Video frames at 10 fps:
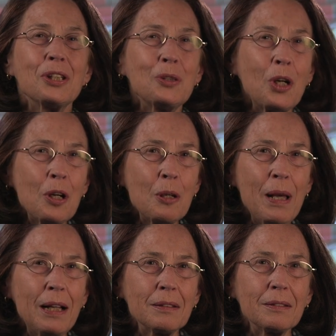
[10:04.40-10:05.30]
So talk
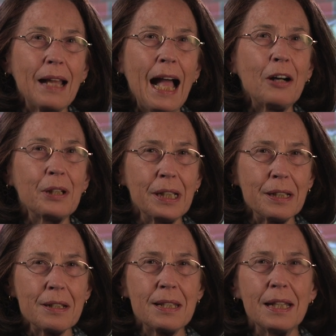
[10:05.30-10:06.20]
about how it
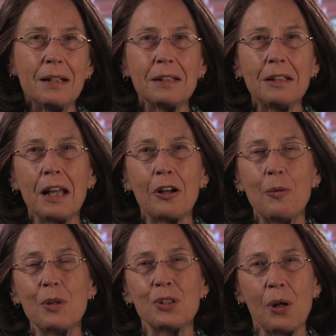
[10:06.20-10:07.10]
is that, unlike
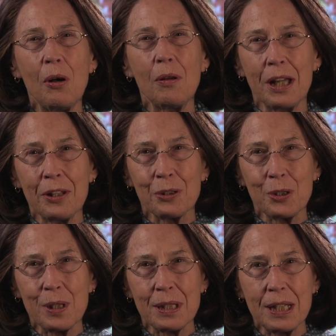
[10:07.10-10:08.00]
almost all other
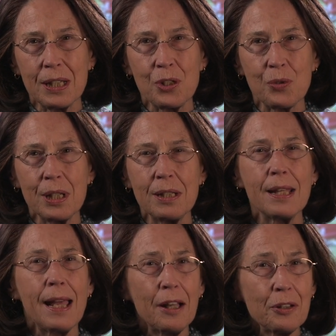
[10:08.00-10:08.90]
U.S. industries,
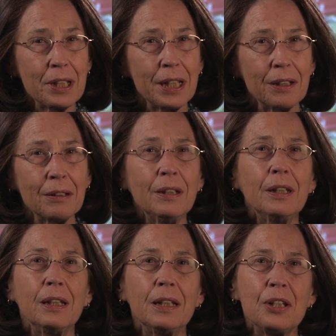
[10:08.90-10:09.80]
the healthcare
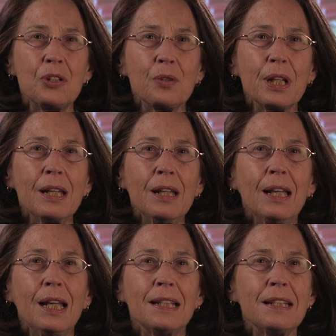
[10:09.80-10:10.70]
industry
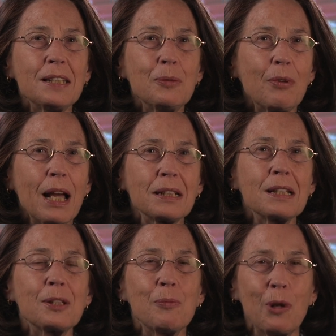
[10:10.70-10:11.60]
doesn't practice